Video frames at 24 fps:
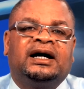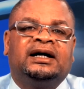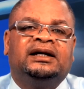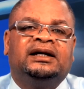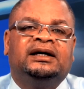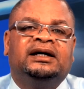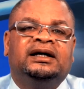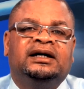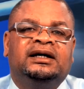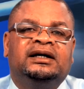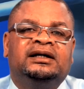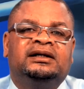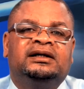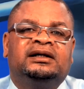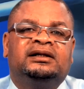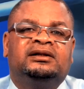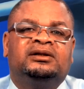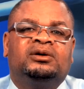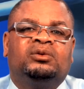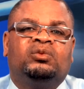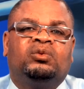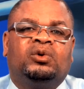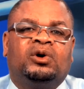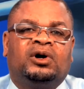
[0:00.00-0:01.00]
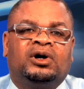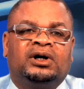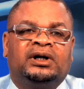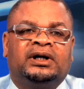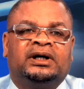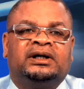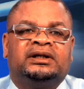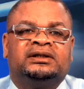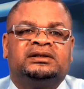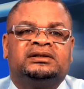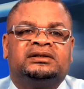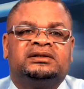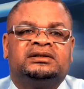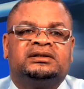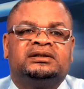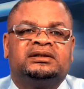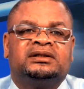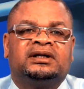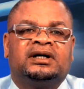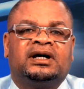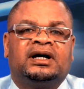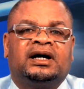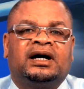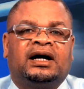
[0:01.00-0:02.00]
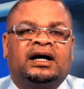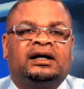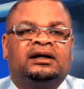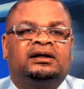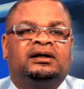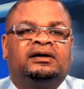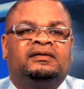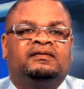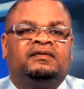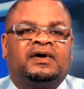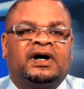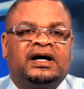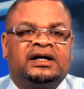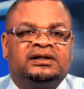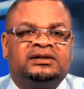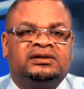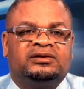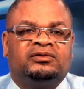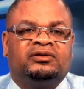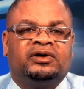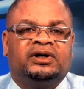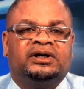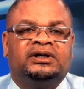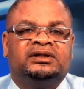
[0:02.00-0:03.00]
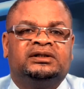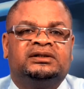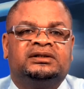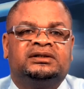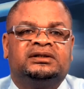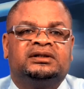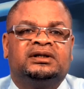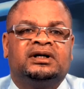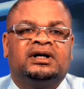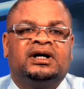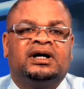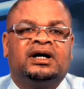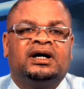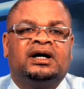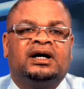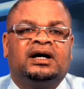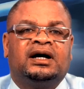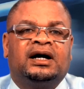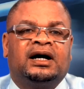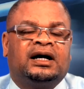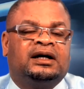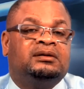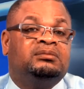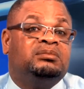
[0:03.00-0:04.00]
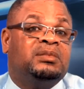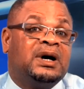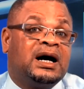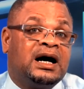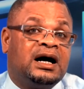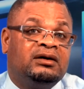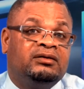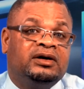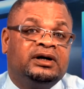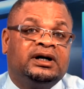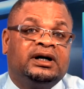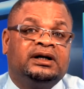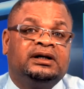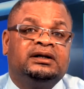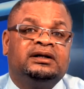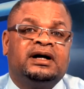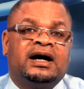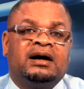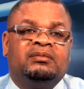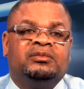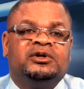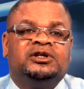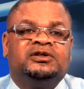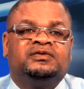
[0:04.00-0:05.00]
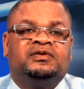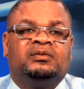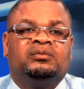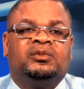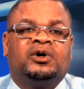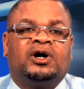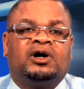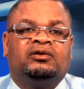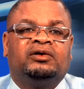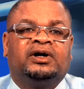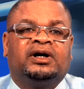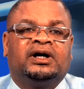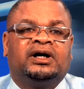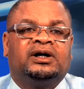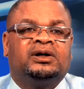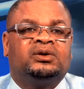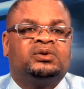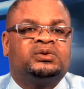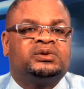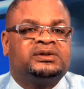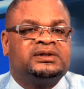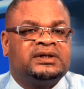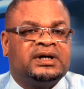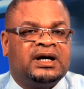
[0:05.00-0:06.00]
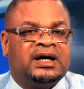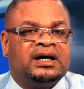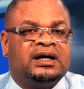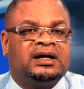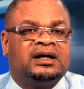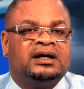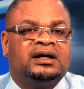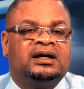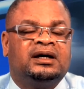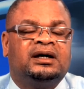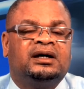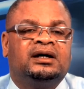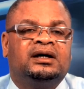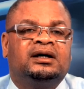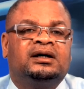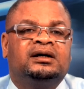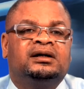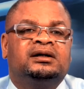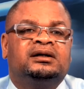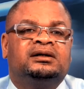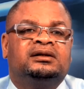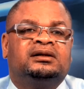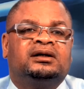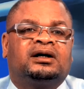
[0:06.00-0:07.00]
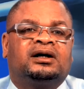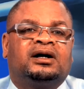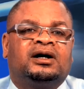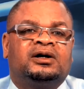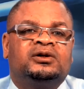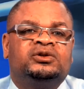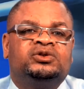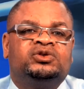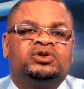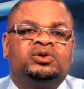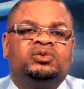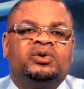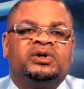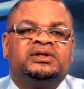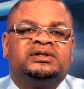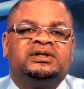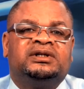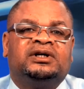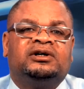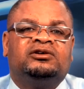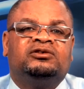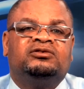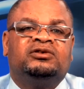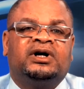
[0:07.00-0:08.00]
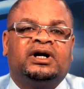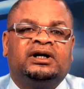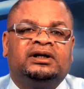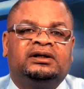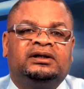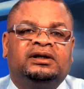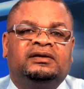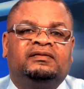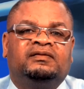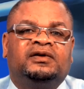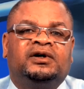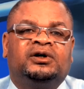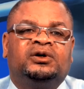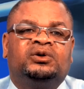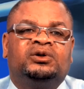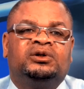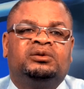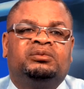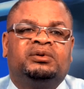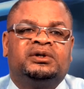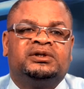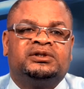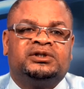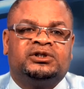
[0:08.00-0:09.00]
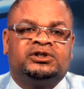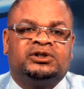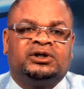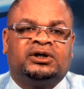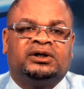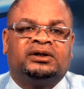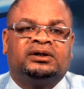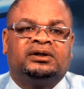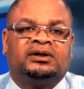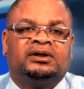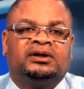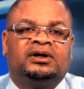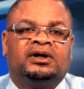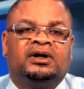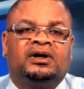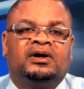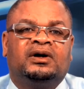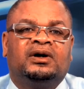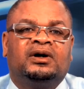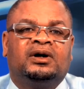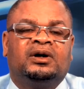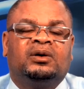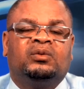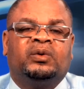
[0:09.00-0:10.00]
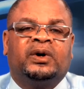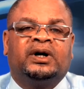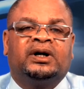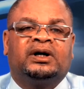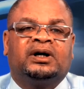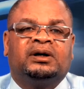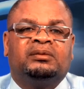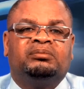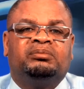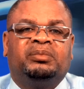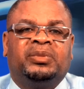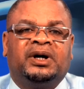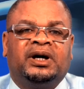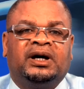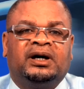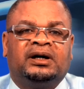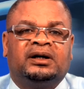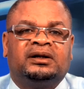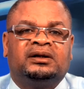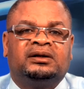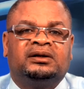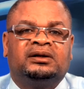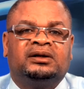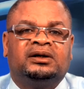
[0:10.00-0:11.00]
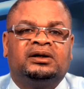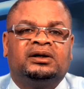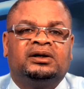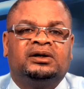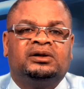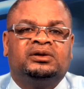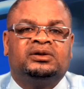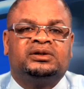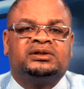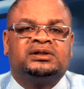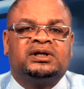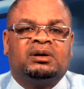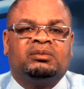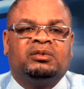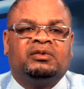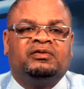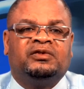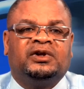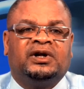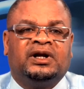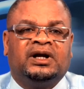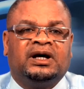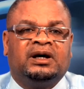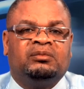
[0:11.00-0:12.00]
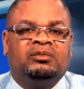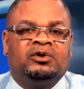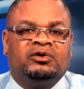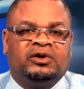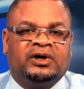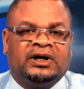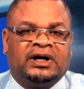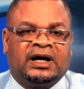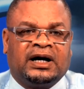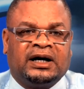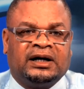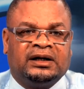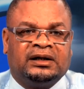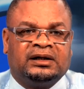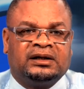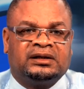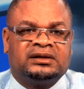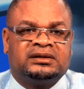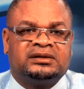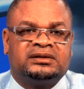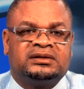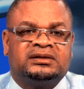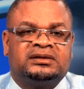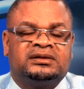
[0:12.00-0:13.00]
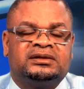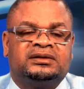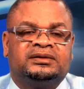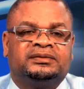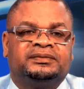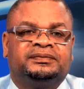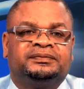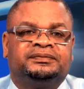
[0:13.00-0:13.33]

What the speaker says: had heeded the warnings and advisories, and barring any damage from Hurricane Jose, the country was in a relatively good position when compared to some of the neighboring islands.